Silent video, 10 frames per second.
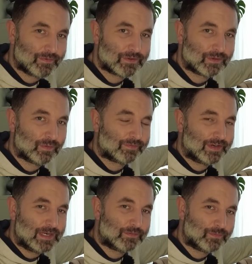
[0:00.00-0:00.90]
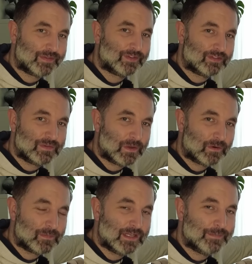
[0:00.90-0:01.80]
vertical frames with the
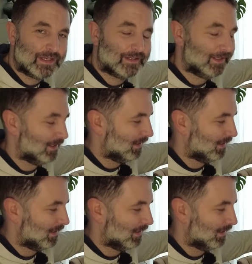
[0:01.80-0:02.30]
300 millimeter